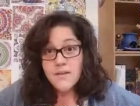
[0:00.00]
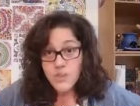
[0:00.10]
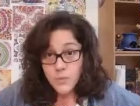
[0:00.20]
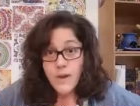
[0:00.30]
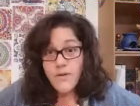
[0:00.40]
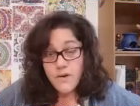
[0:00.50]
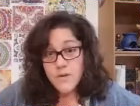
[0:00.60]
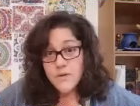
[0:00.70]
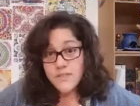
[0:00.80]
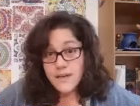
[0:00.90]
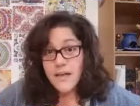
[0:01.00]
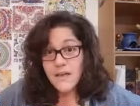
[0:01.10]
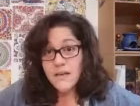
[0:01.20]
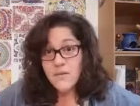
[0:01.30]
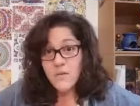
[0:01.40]
to where it all
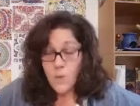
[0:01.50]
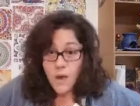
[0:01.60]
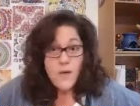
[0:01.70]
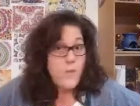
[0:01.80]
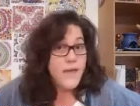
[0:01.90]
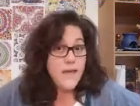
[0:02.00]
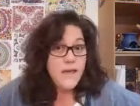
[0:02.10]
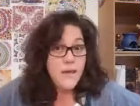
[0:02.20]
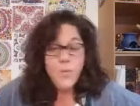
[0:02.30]
started, why we're here,